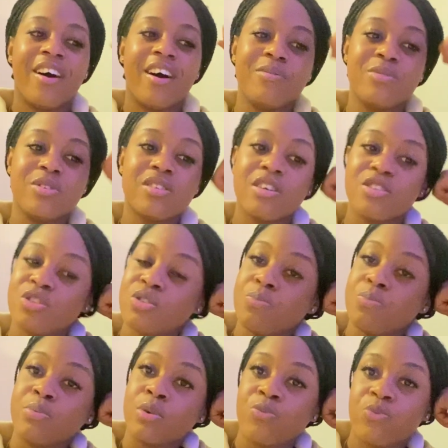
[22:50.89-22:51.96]
you have to
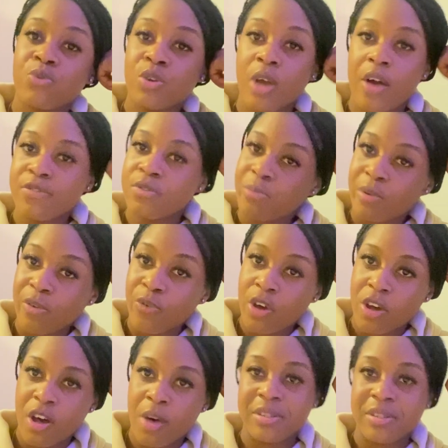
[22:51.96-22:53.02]
book for your
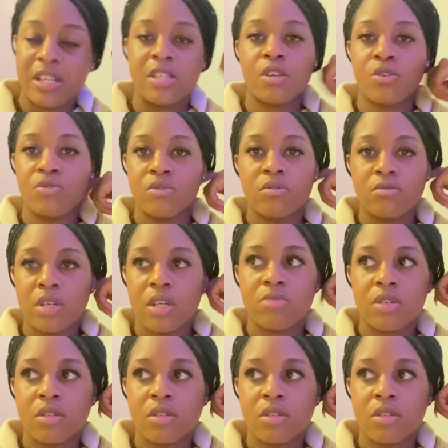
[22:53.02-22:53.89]
accommodation real quick.